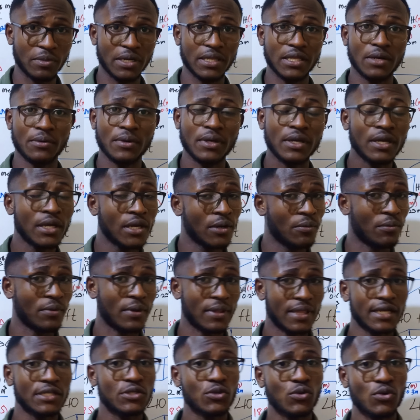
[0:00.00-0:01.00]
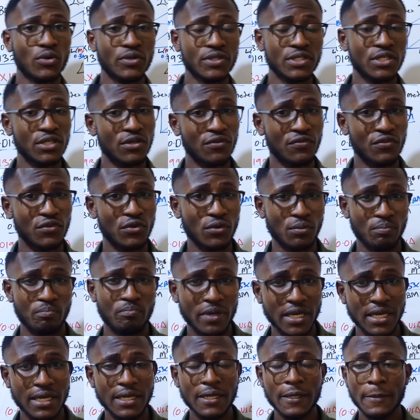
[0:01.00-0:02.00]
By the way, with that course, if you
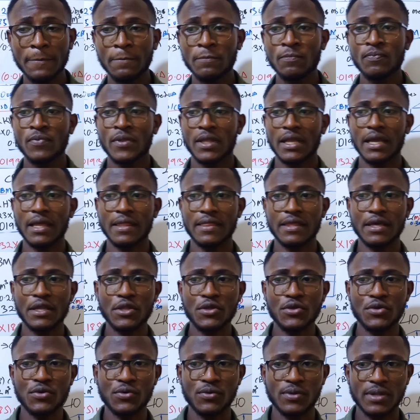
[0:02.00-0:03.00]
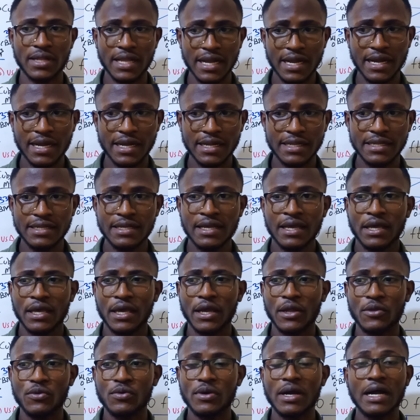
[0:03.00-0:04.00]
pay and then you learn
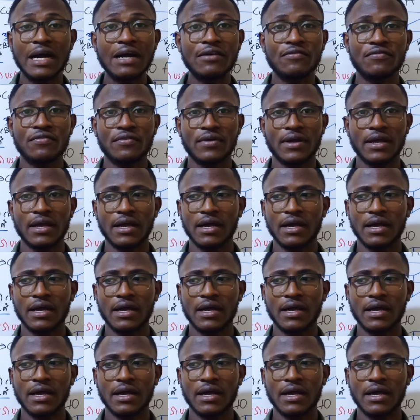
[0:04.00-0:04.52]
and you have